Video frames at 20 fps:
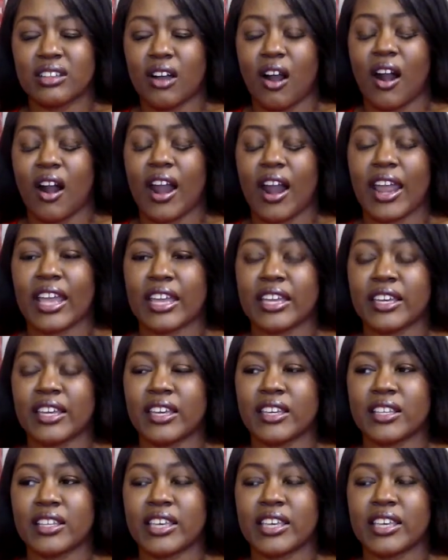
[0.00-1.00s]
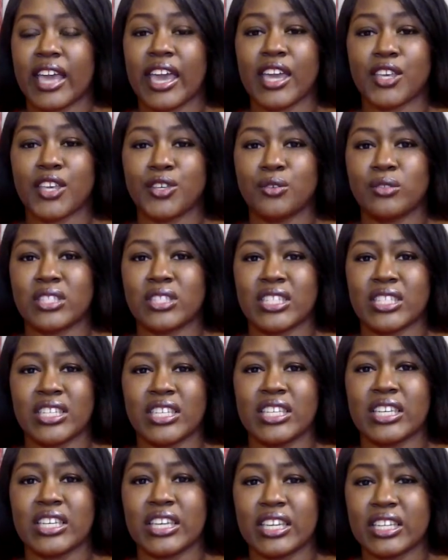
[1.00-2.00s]

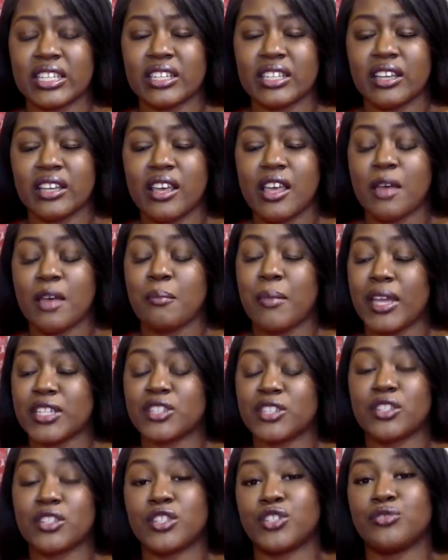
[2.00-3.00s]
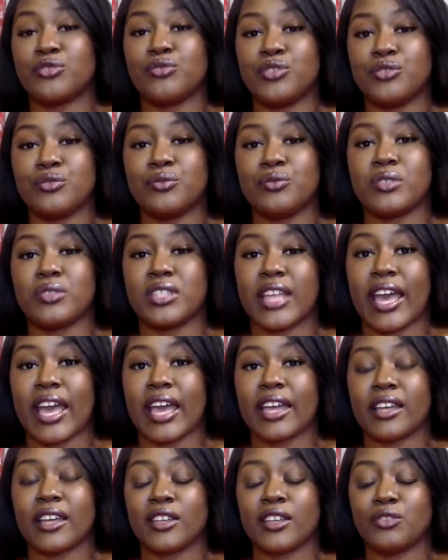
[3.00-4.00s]
Rakuten. Make sure that you use
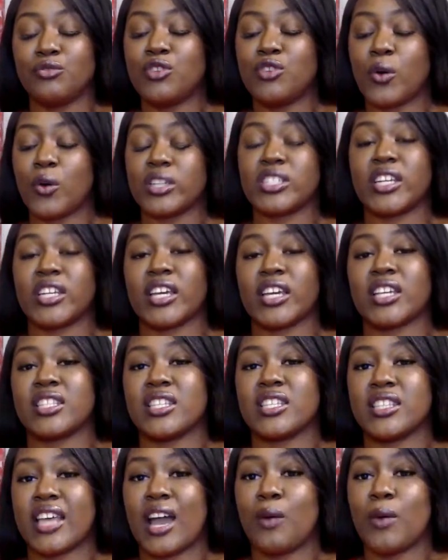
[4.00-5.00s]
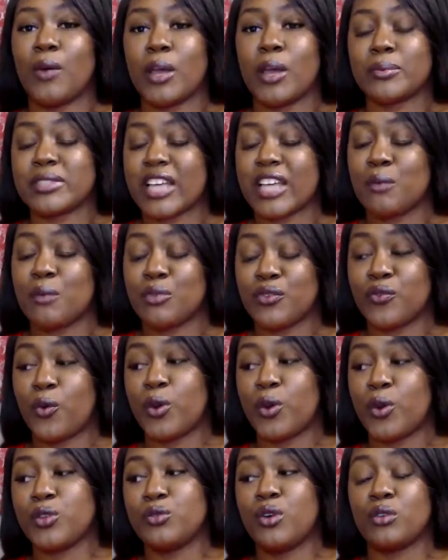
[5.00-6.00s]
that. You go and check into that website
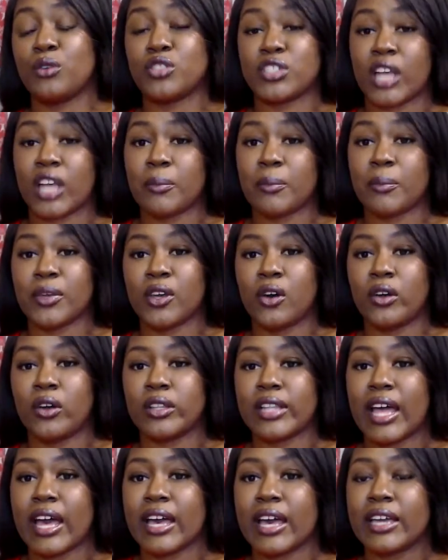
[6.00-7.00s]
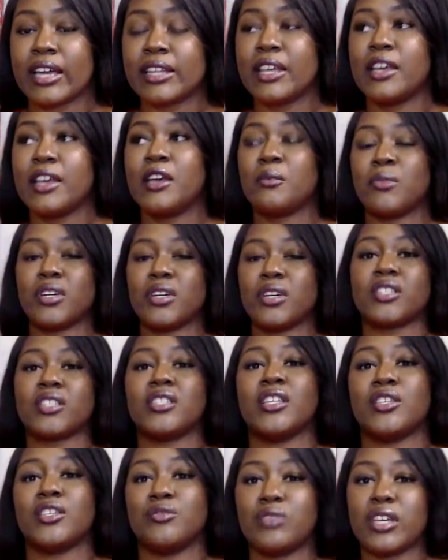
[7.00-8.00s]
before you go shopping online,
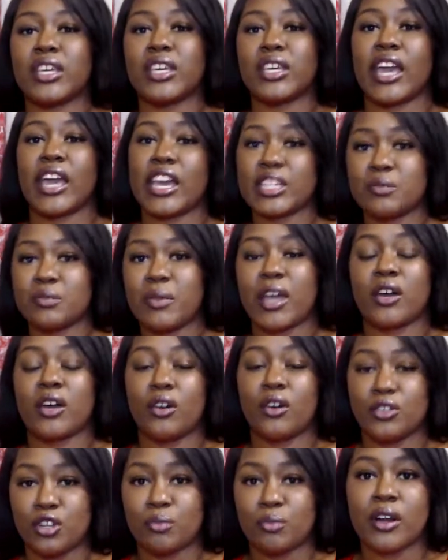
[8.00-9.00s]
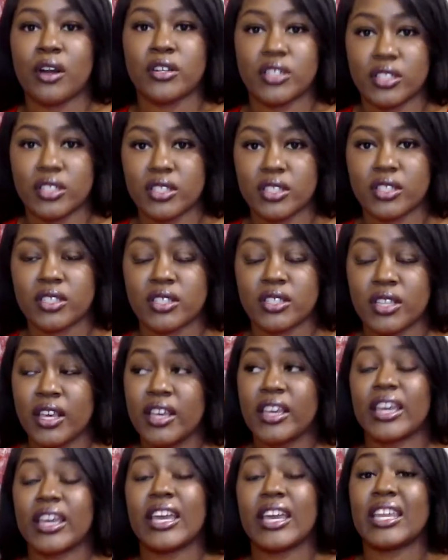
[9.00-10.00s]
because then you get cash back on your purchases,
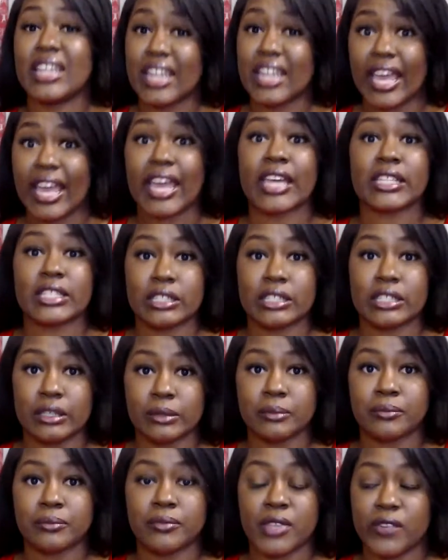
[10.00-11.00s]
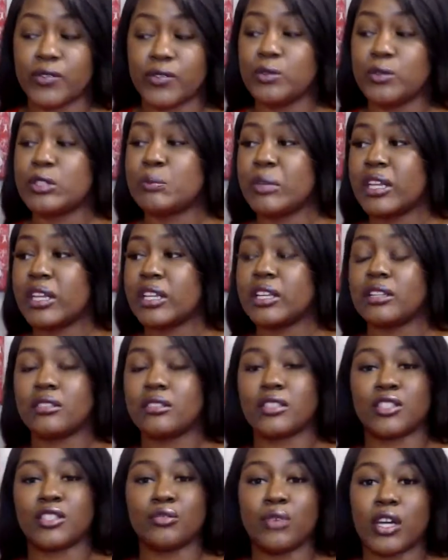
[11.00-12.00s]
and it adds up. If you
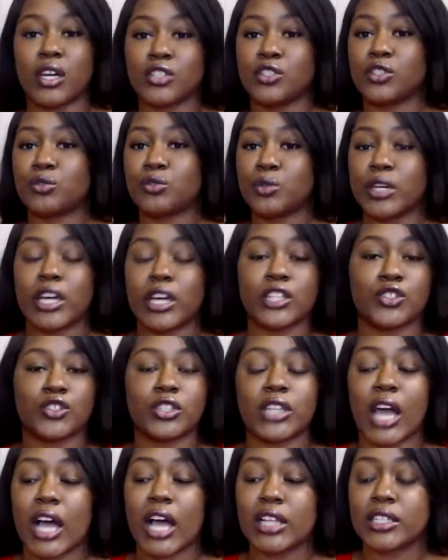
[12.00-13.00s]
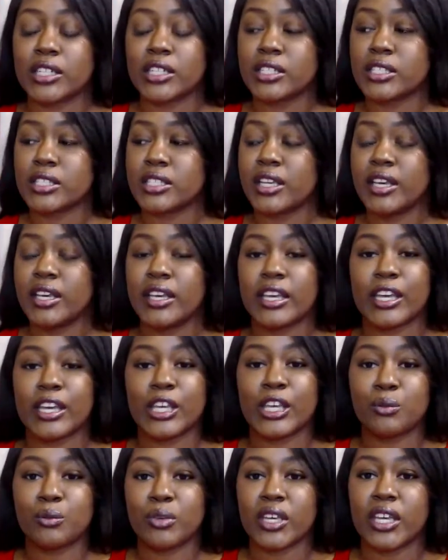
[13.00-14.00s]
spending $200, $300
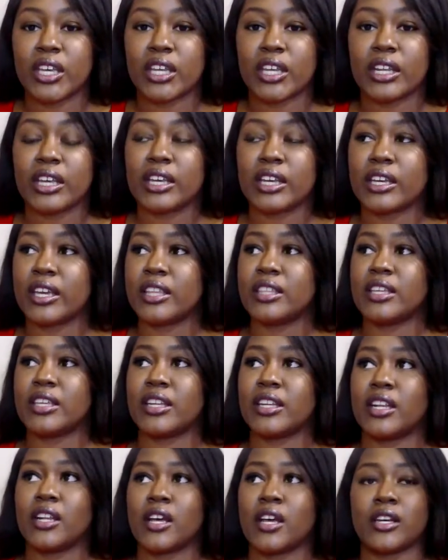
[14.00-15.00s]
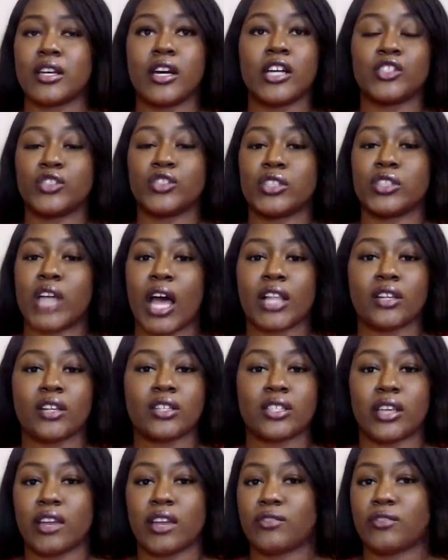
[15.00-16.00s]
in the beginning and then another
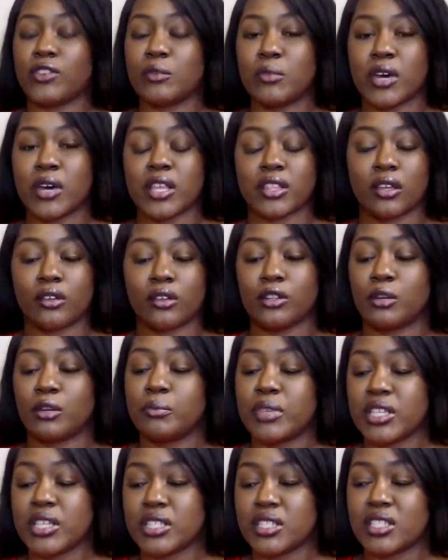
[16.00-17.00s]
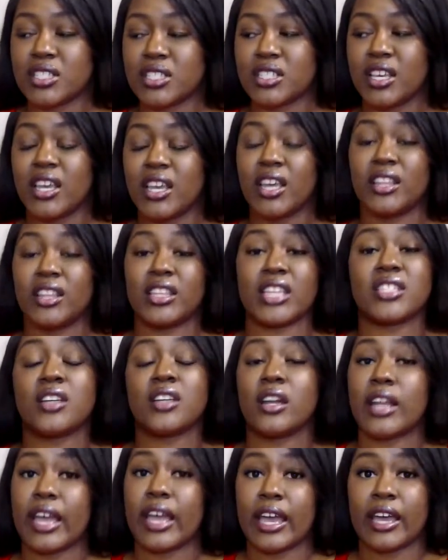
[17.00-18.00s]
$100 every month on your business, that's
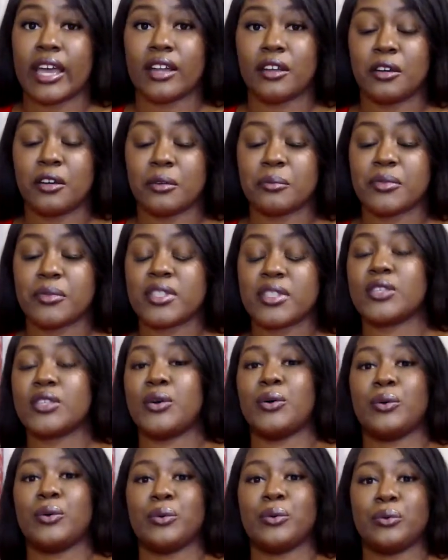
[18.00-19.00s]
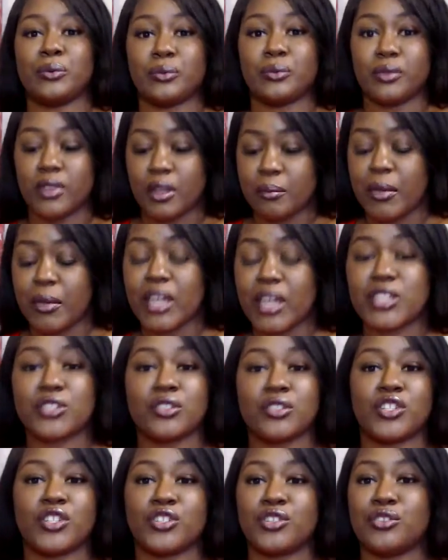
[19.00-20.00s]
going to add up. So make
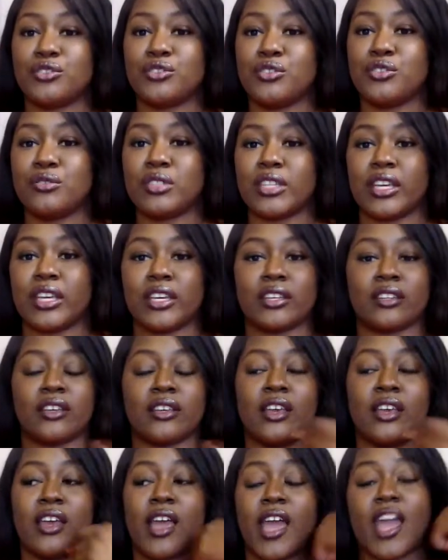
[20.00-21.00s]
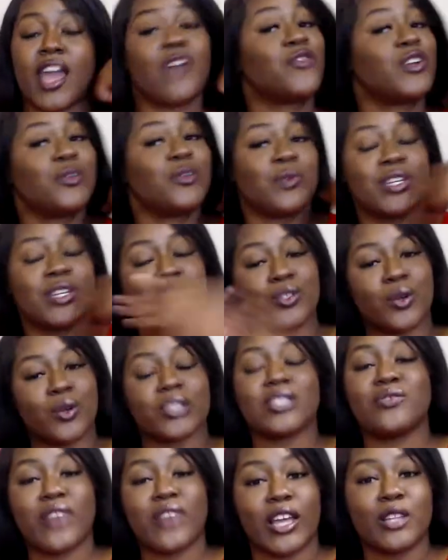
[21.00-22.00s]
sure that you're using every
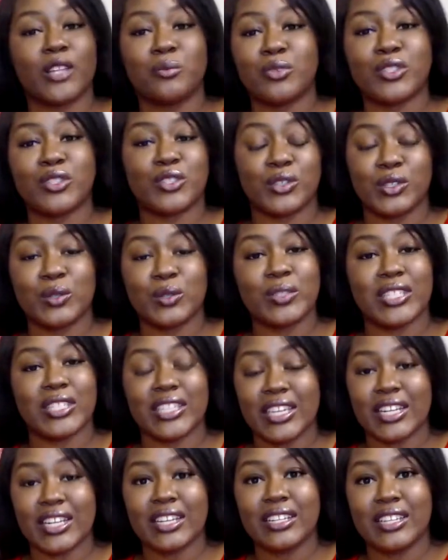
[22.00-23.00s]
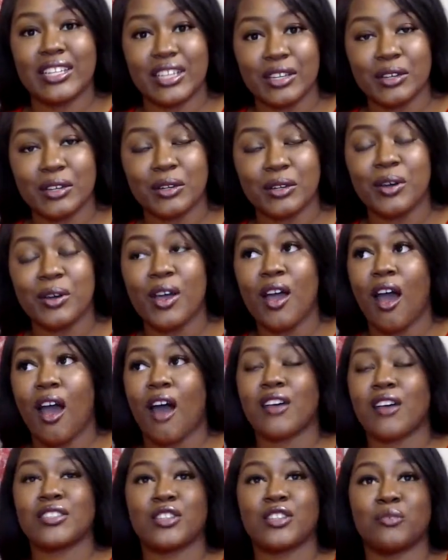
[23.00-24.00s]
resource available to you to get a deal.
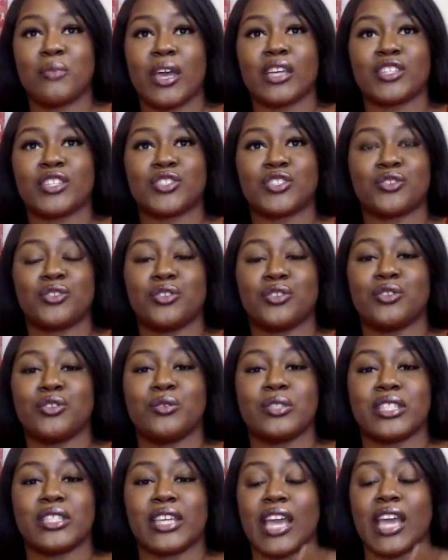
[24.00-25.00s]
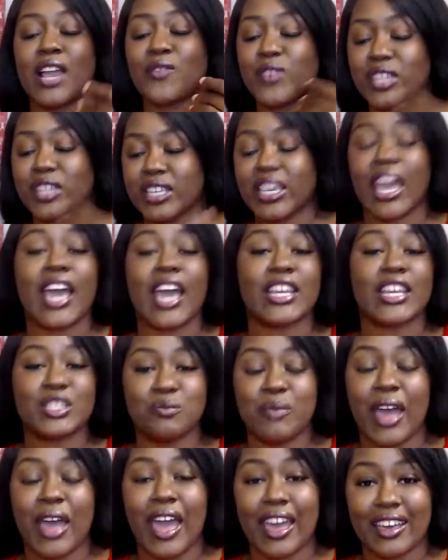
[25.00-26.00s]
Also make sure you're using every cash
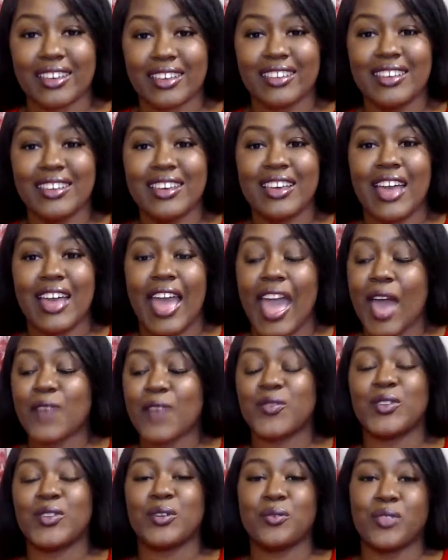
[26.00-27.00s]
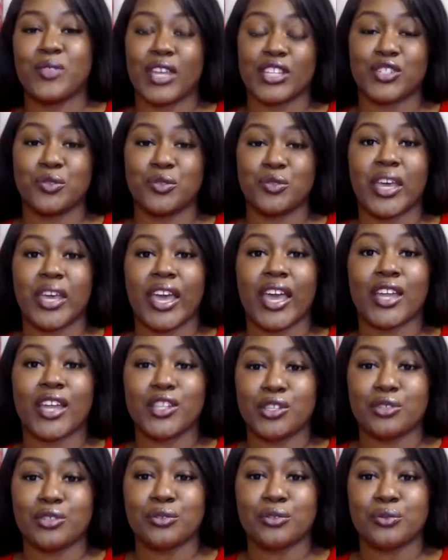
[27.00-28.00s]
back avenue that you
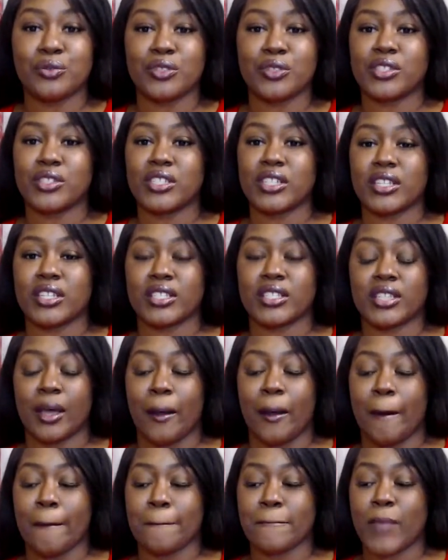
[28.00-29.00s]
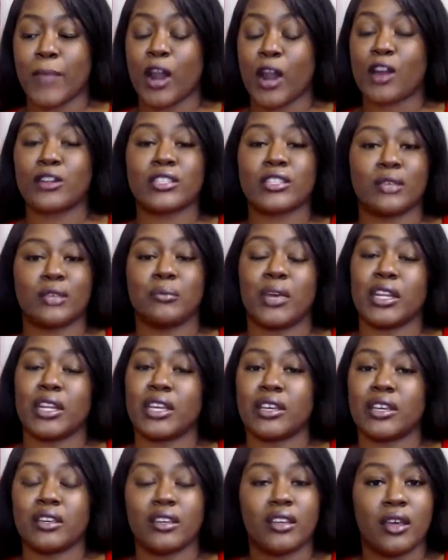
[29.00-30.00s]
can use to just earn some
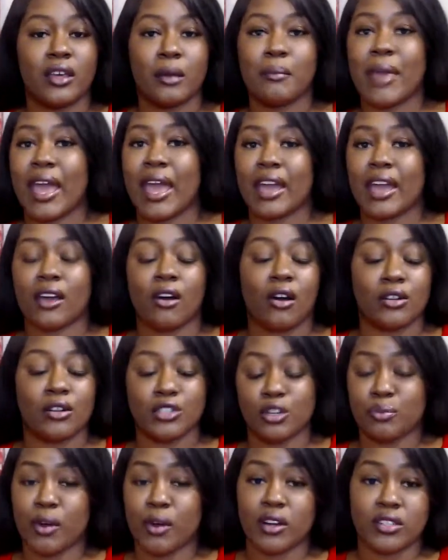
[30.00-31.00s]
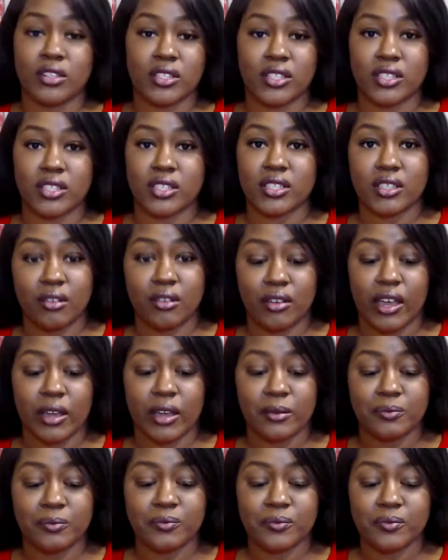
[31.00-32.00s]
money back on your purchases.
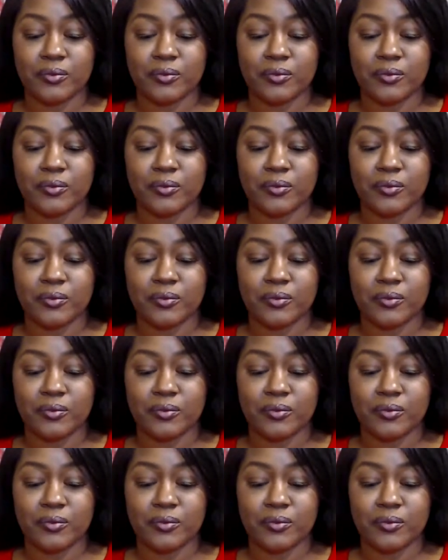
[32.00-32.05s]
Okay.